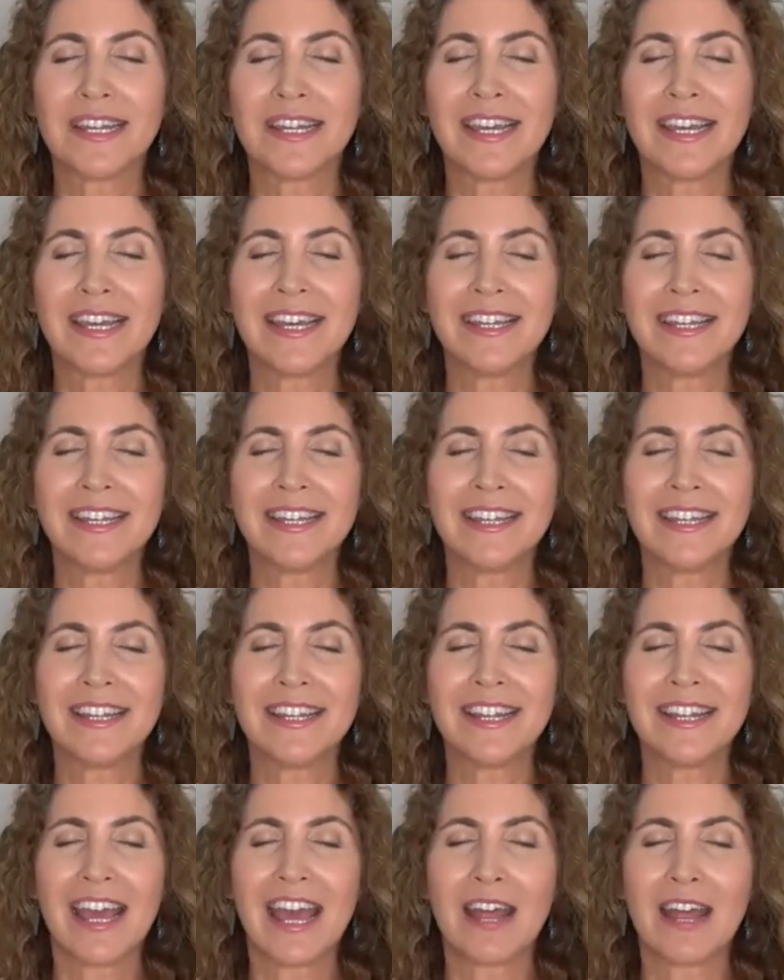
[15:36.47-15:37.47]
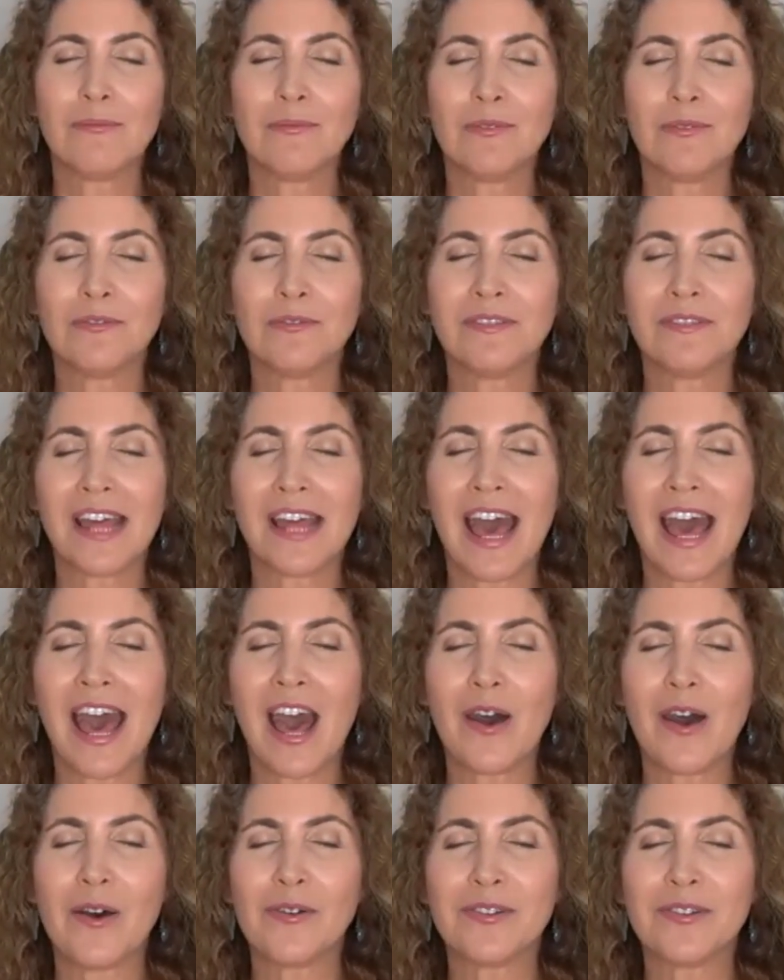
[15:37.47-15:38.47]
in and moves
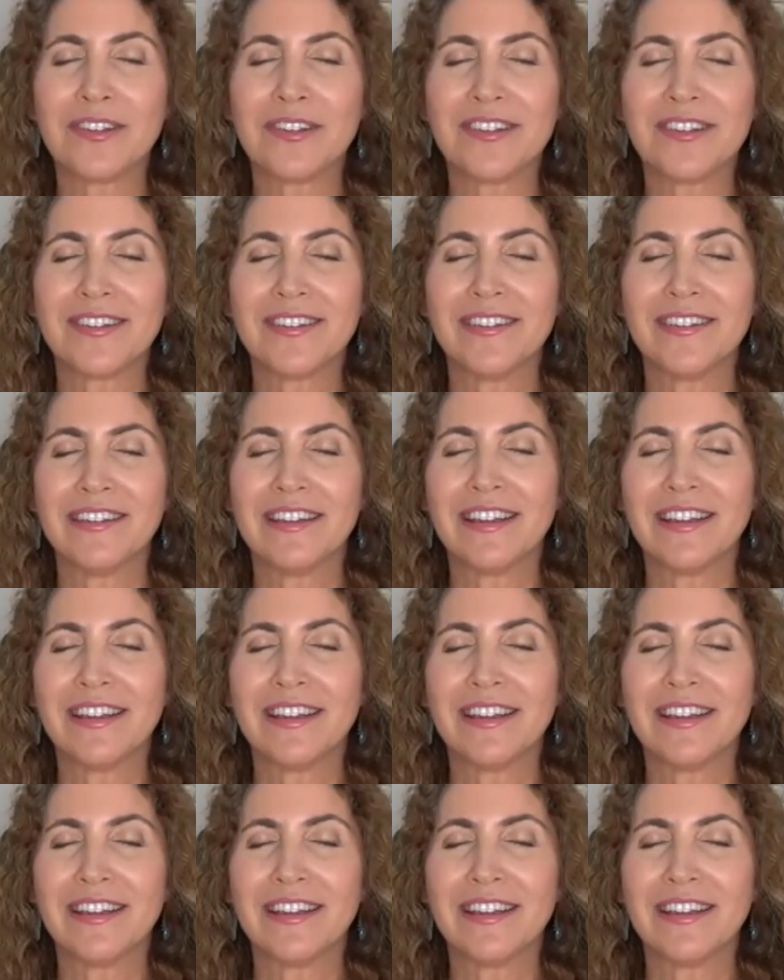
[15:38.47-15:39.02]
out,